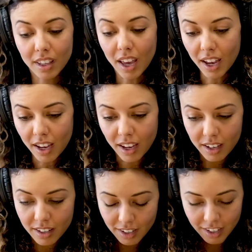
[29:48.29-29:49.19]

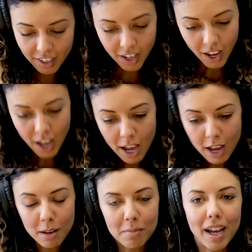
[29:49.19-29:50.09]
Yeah.
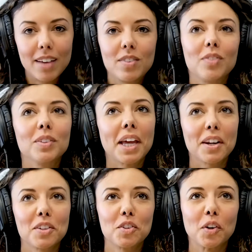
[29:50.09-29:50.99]
I've definitely
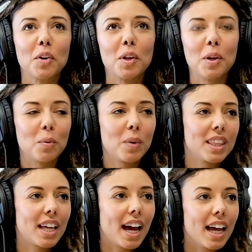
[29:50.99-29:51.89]
had a journey
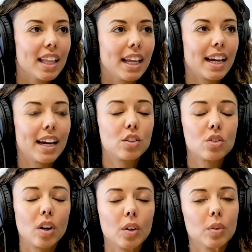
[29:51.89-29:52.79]
with that. Like I
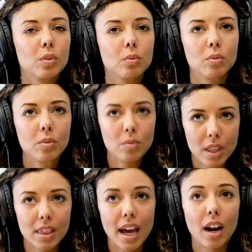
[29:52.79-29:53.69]
struggled
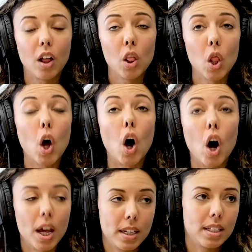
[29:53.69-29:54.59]
with that a
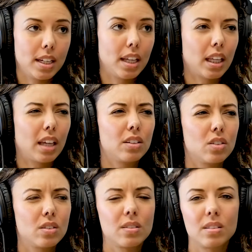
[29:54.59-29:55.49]
lot and like
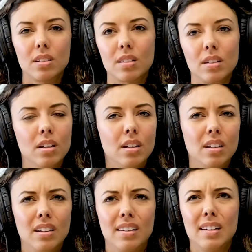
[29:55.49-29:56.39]
just
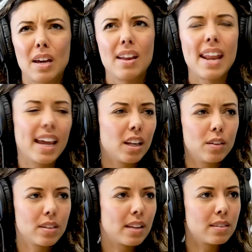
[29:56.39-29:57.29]
a
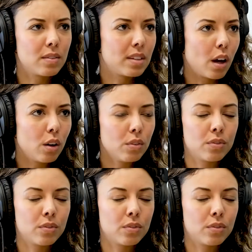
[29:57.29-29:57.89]
negative sense of self.